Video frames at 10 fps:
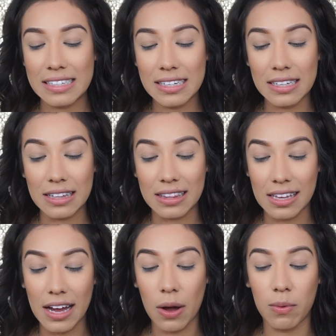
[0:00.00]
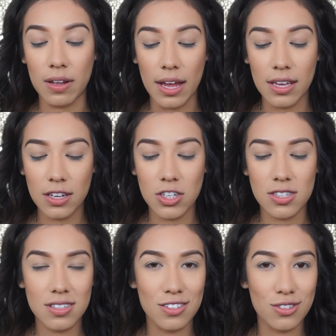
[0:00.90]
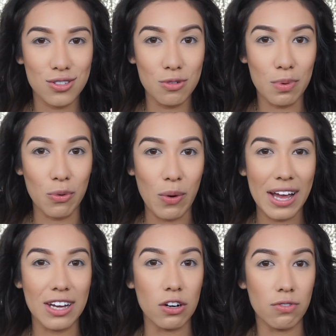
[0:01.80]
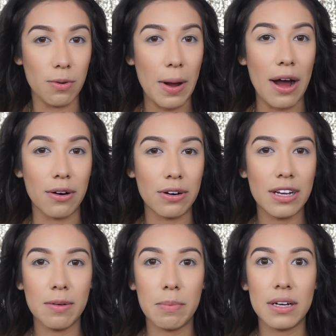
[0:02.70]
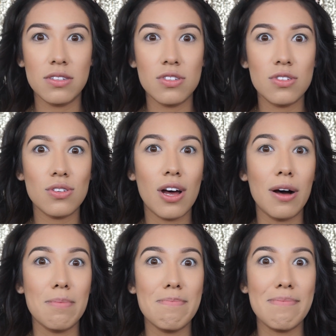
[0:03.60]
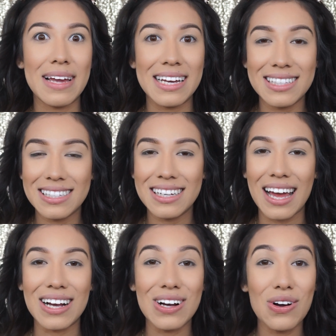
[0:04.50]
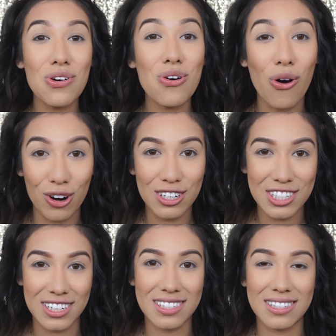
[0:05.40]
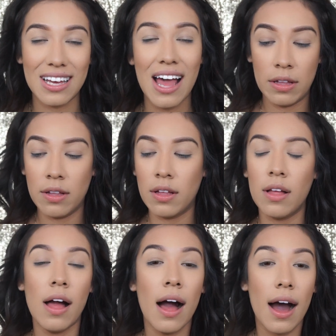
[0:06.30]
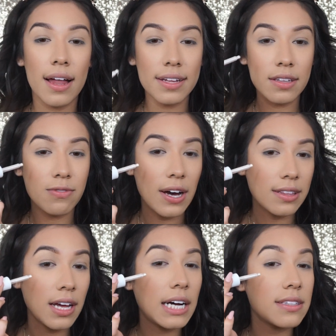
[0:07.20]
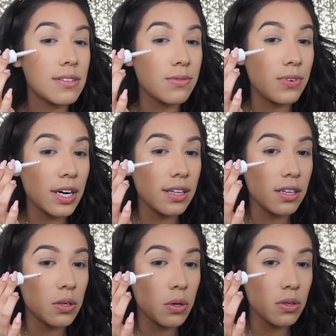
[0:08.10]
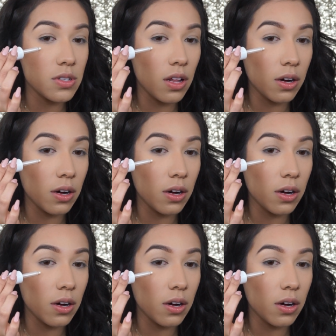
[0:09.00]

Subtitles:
didn't think I would like it just because it's super white and overpowering, but it's amazing and gorgeous. I like the fact that it's very little goes a